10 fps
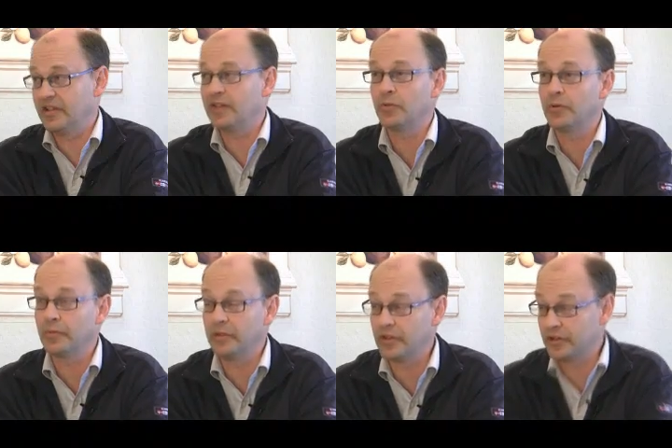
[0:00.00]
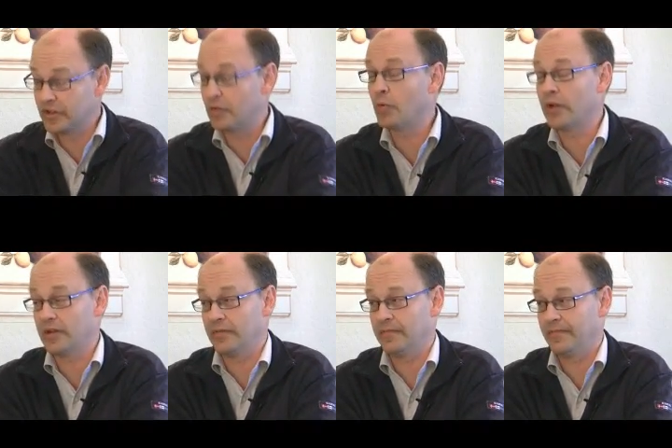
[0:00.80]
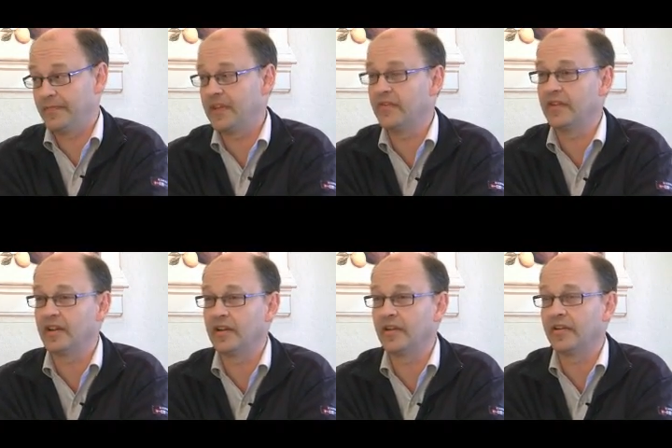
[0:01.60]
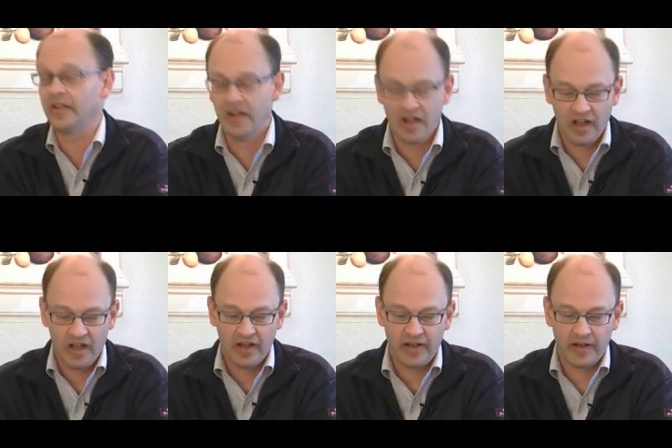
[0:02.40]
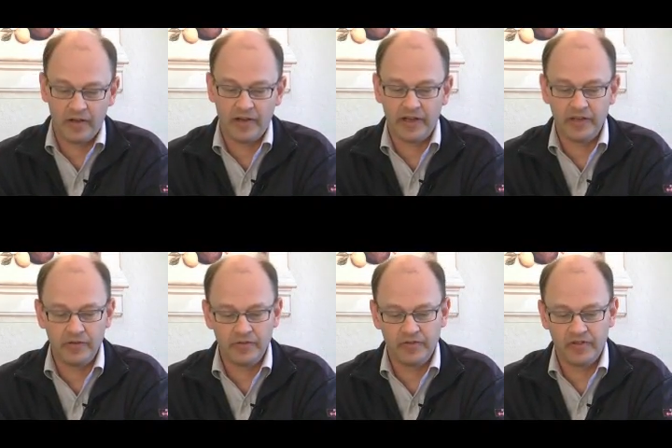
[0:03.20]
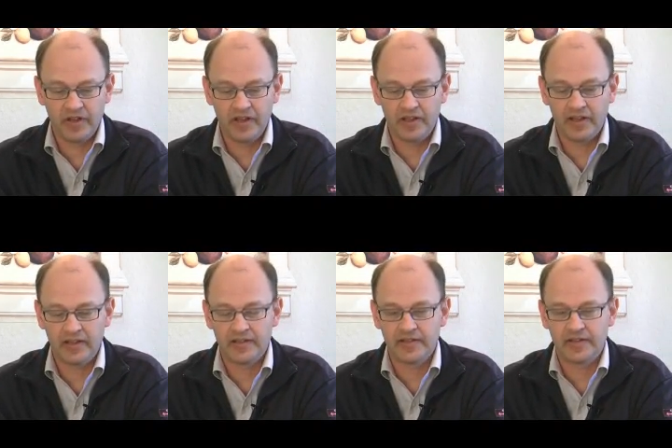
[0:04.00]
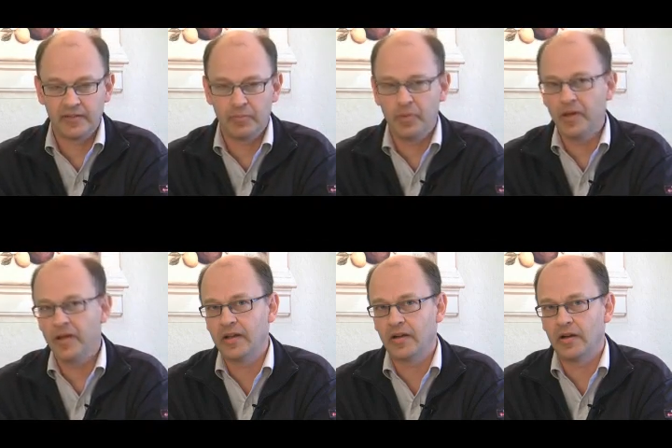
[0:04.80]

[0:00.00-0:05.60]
that will not go away, definitely not. I do think that the big